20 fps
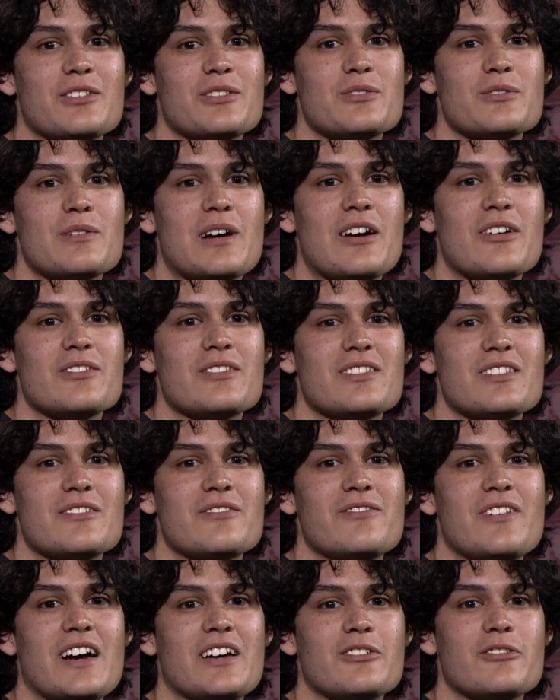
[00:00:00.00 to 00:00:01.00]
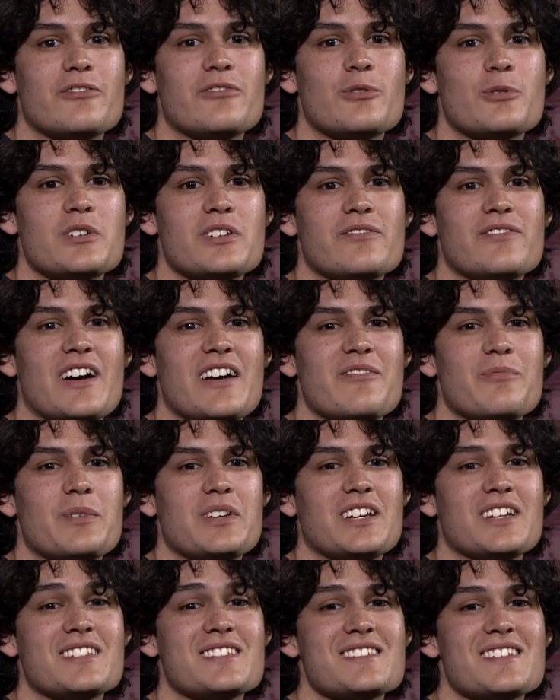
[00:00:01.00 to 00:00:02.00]
throughout the final forty-five
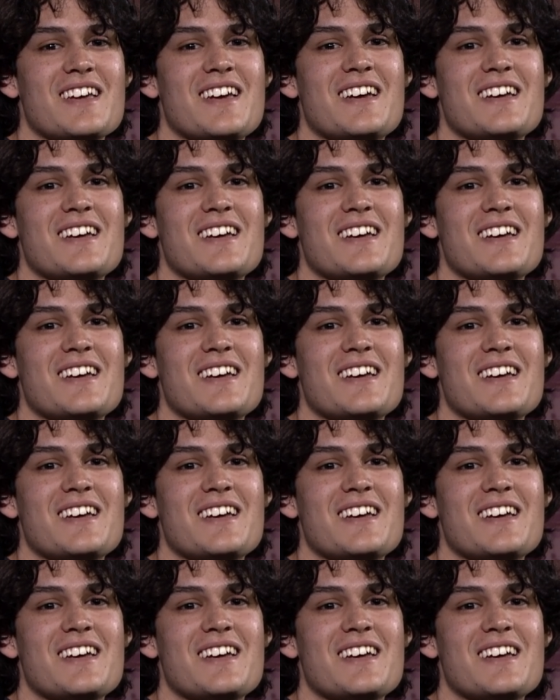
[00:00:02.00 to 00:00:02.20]
minutes.